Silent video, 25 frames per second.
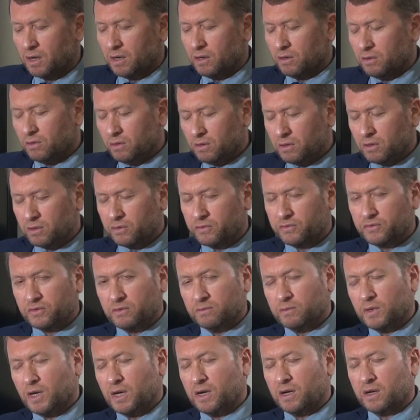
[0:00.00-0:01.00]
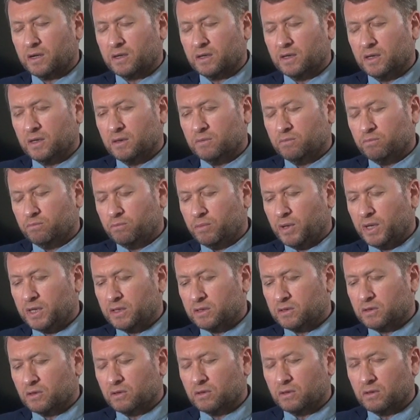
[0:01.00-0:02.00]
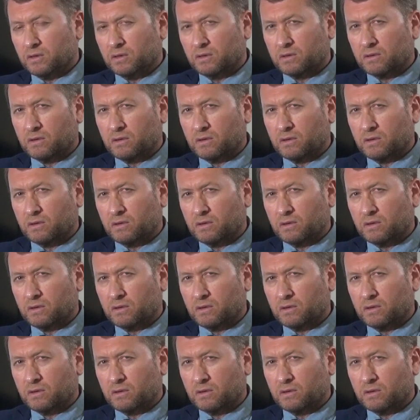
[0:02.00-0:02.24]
All of them are based on the